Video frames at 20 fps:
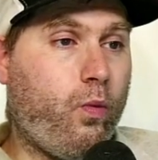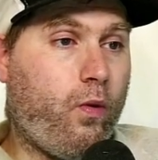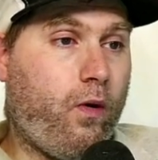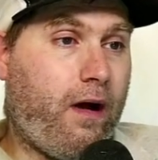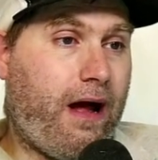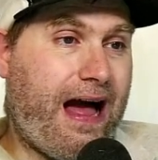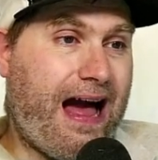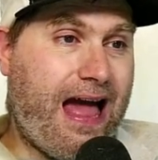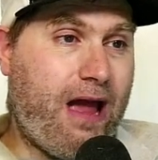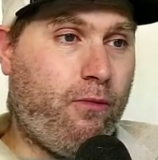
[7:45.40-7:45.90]

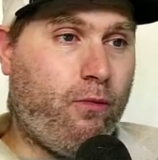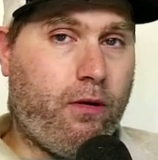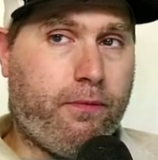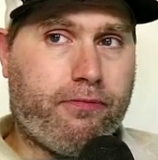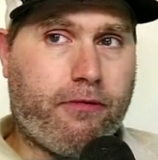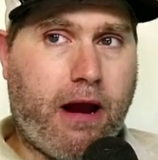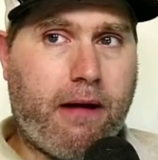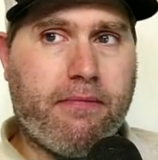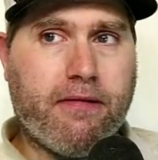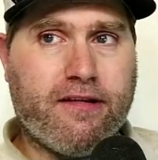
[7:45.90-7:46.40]
I will
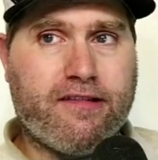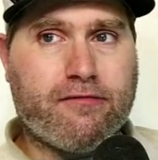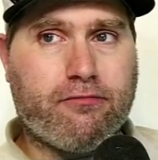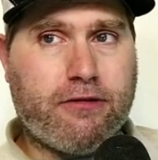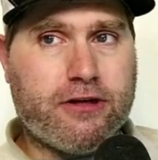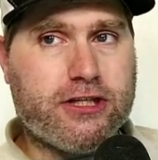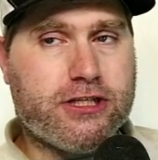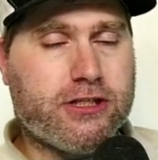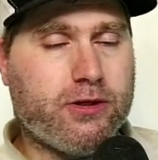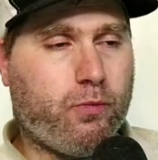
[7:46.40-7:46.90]
probably
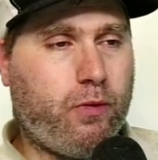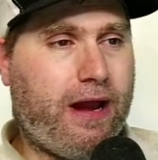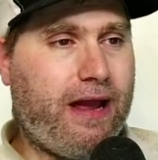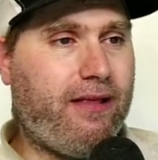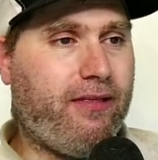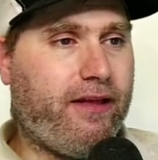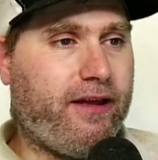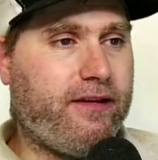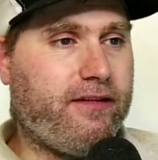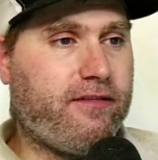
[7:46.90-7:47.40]
switch to
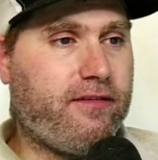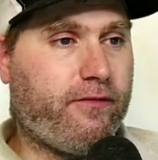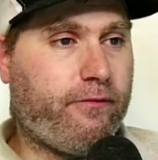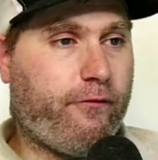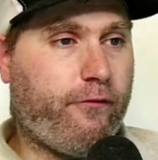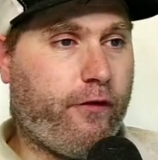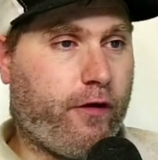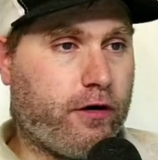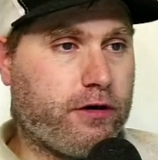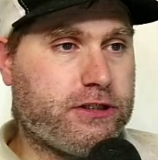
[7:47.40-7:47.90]
Wayland
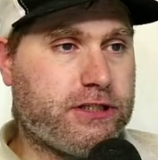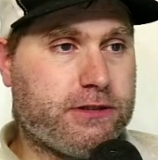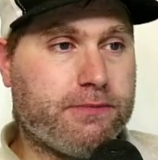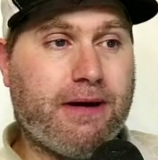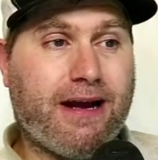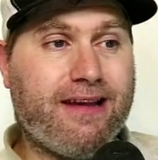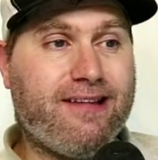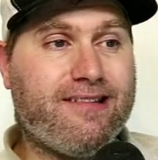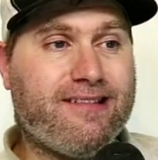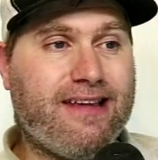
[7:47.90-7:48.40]
first
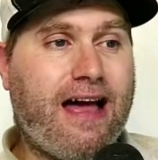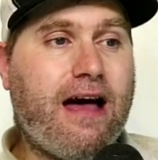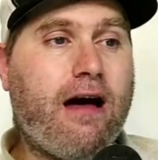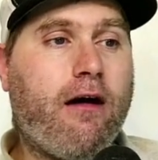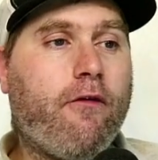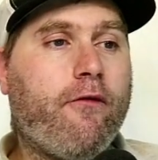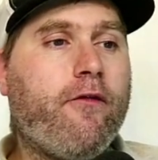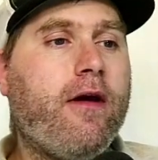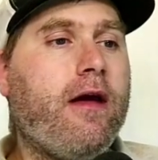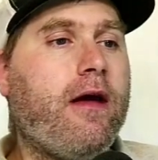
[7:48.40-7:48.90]

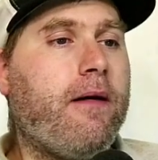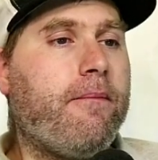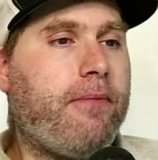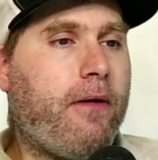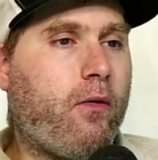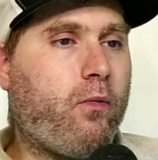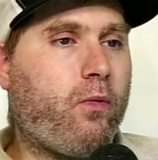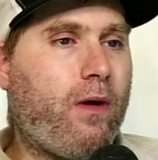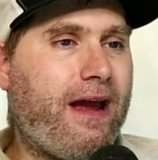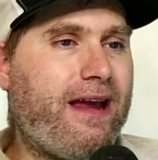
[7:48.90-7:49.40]
myself.
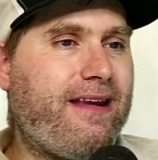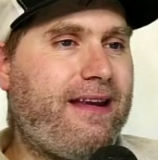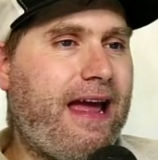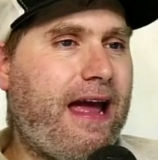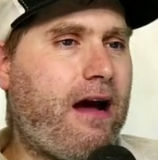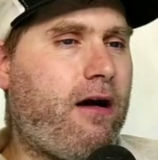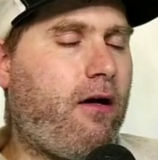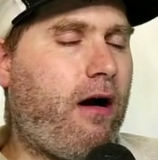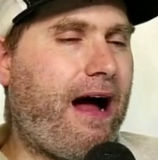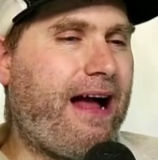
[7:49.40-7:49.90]
But right
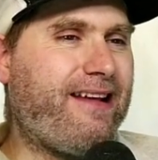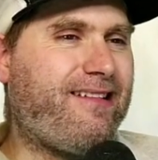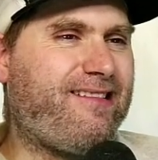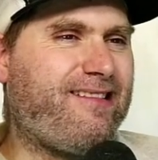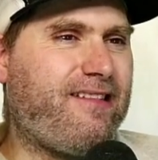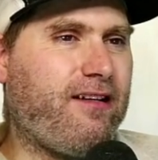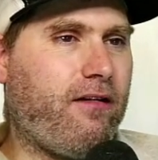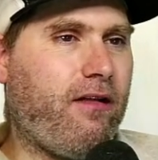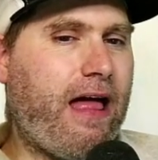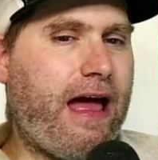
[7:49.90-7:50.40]
now, I
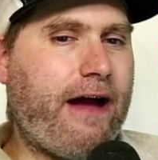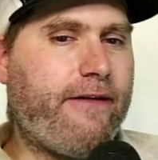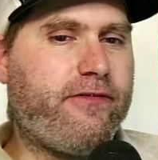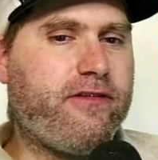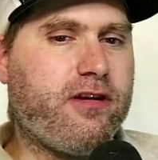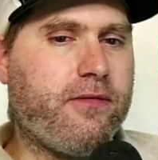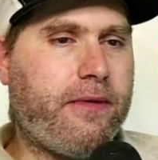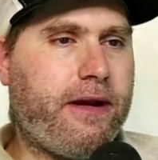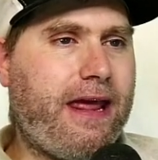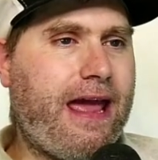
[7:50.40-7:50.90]
still have
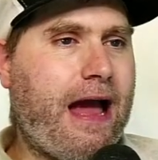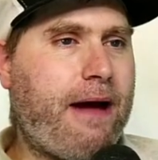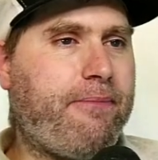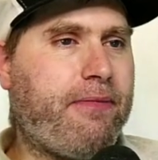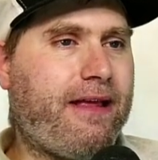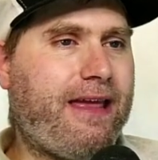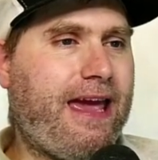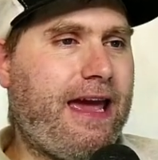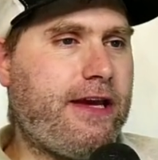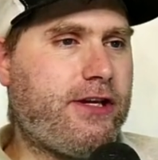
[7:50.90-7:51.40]
too many
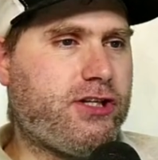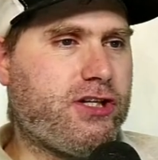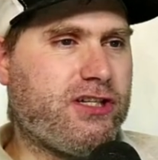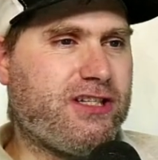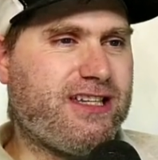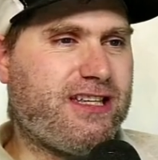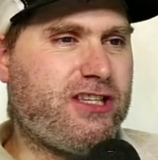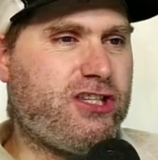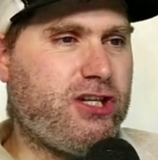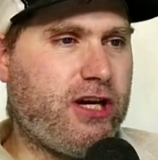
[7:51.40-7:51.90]

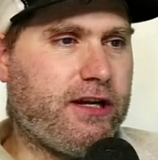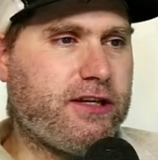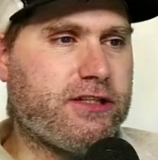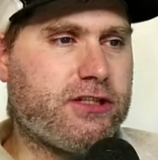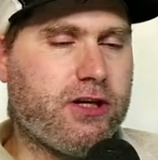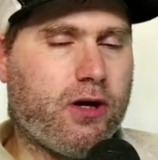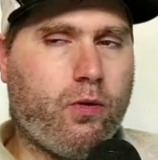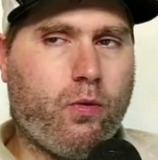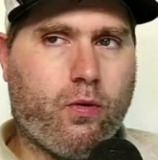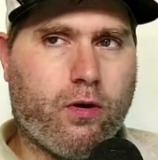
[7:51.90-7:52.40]
applications that just
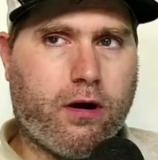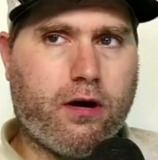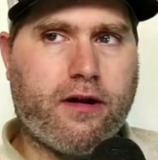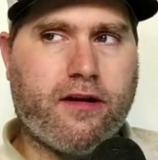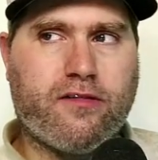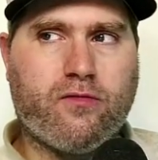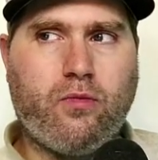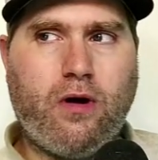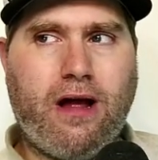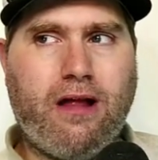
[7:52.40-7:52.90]
don't work
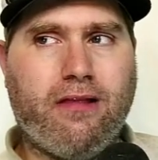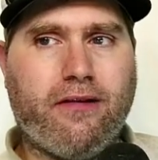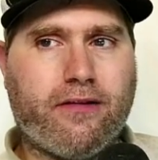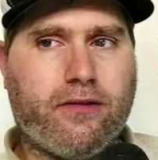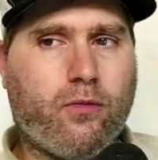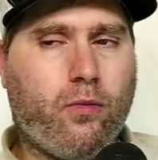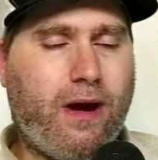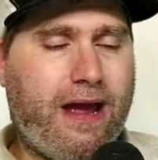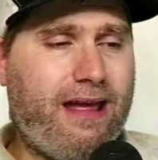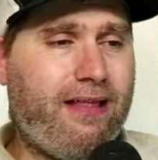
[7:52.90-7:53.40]
as well
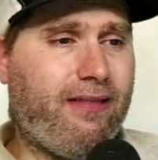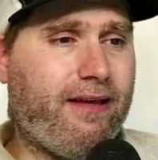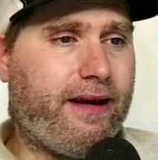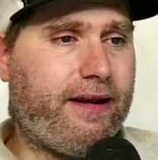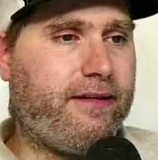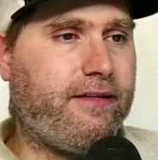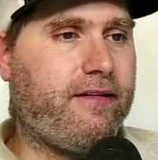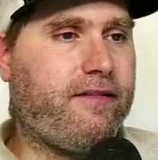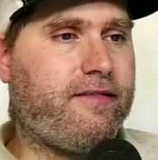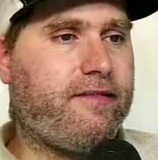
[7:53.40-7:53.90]
under
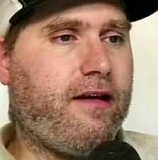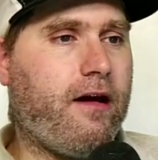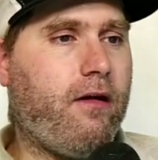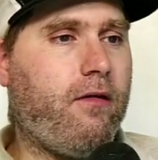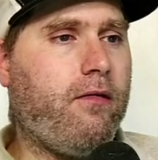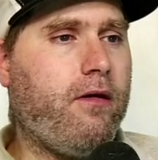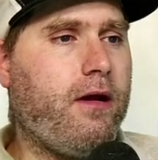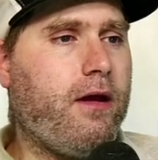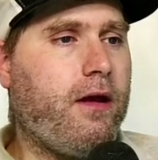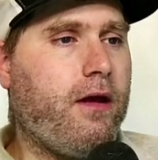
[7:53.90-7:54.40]
Wayland.
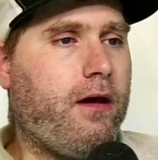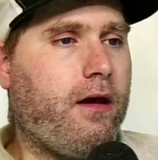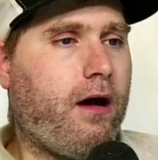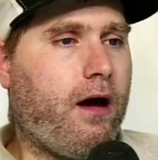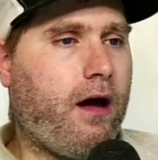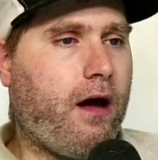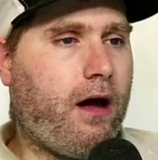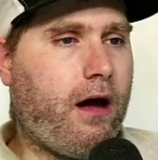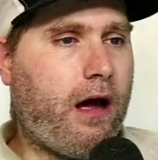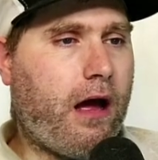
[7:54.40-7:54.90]
So
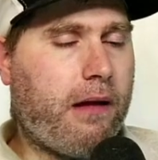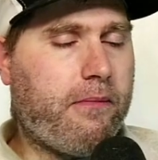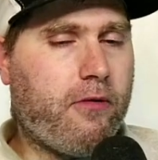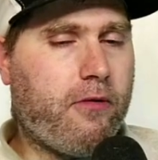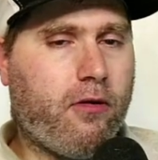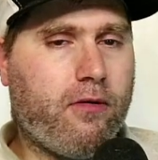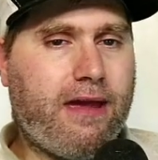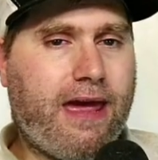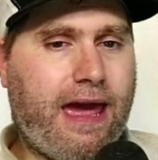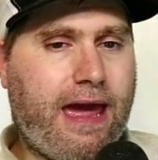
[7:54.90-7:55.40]
uh, I'm
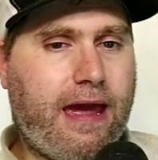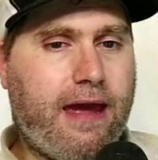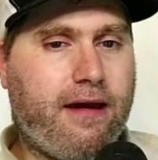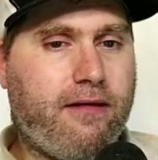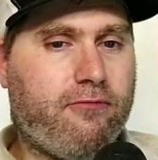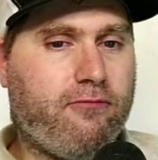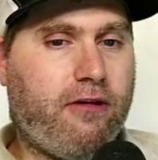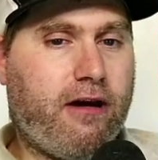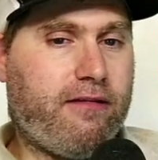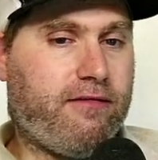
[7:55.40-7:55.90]
okay
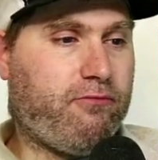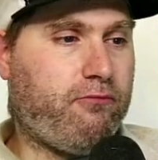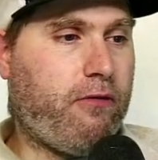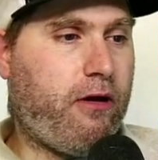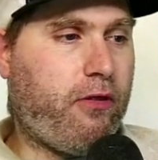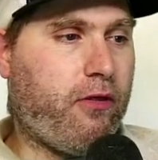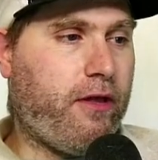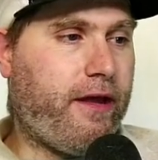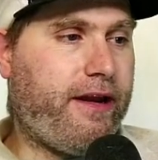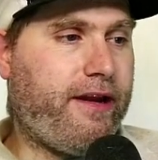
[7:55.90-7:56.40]
with,
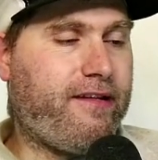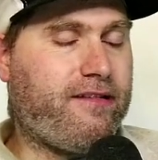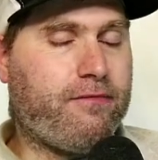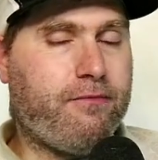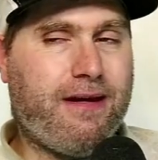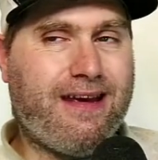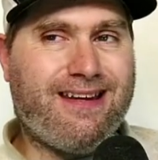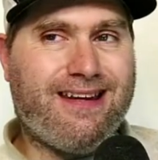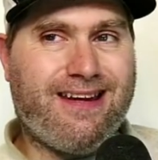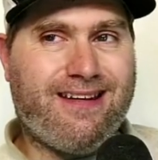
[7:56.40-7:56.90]
with Linux
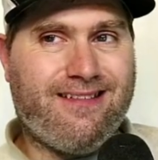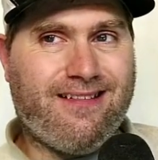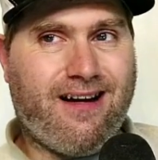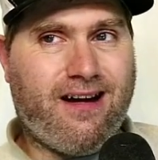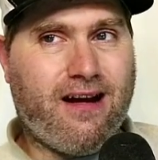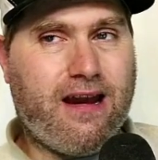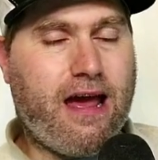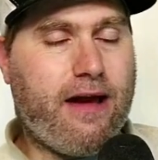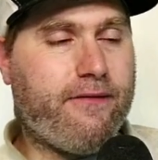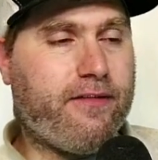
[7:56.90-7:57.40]
Mint and
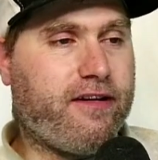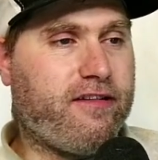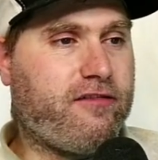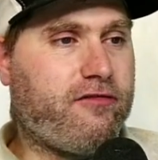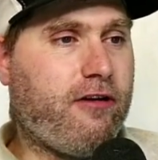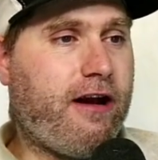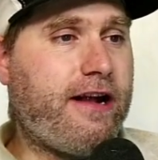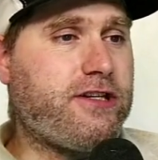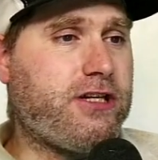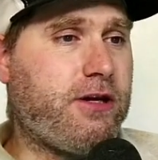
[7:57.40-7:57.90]
not having a
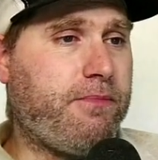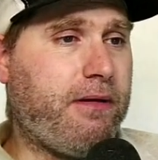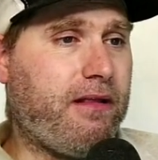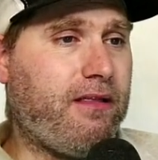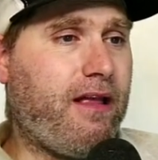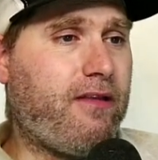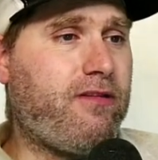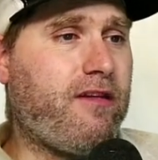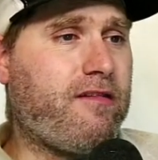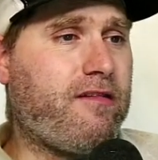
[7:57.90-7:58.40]
strategy. But
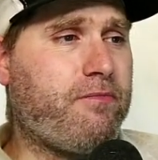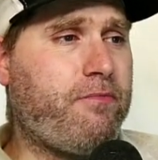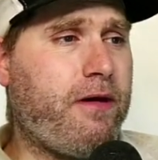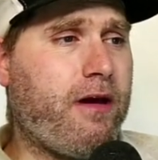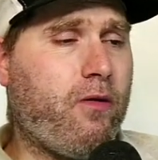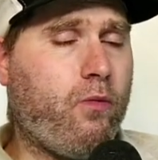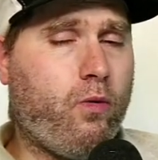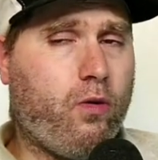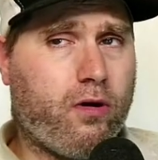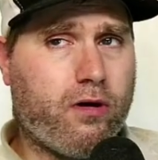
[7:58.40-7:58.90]
let this be
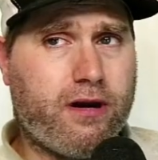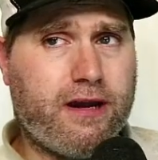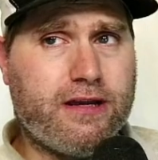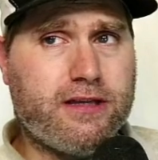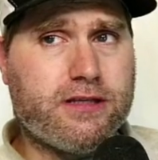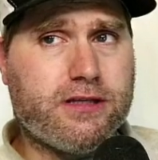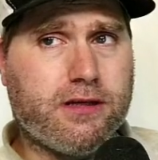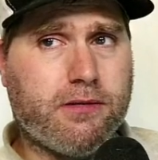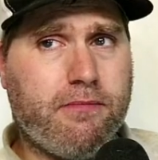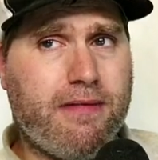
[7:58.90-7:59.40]
a warning
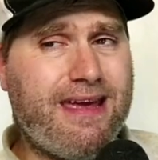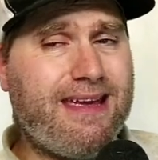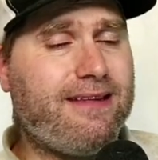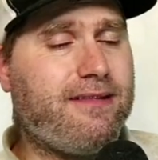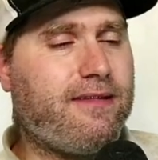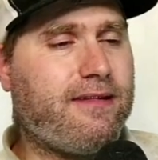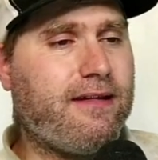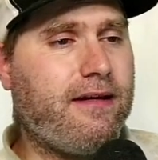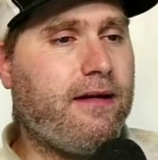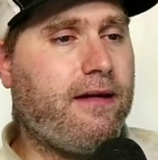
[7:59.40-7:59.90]
to
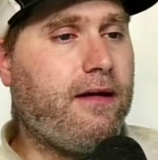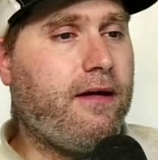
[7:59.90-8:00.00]
Mint.